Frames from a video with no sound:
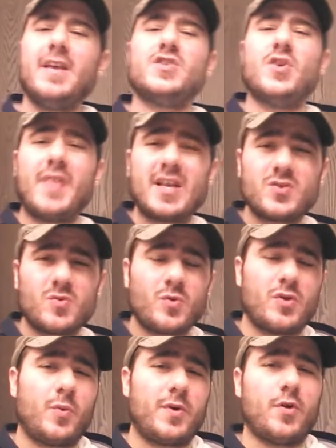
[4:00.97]
So that's with
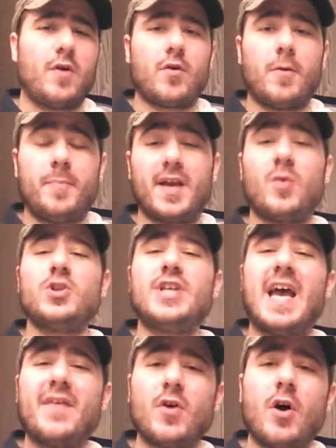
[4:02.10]
the overall pick. What you
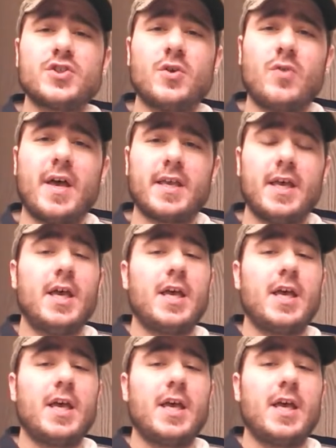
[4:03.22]
have to also like,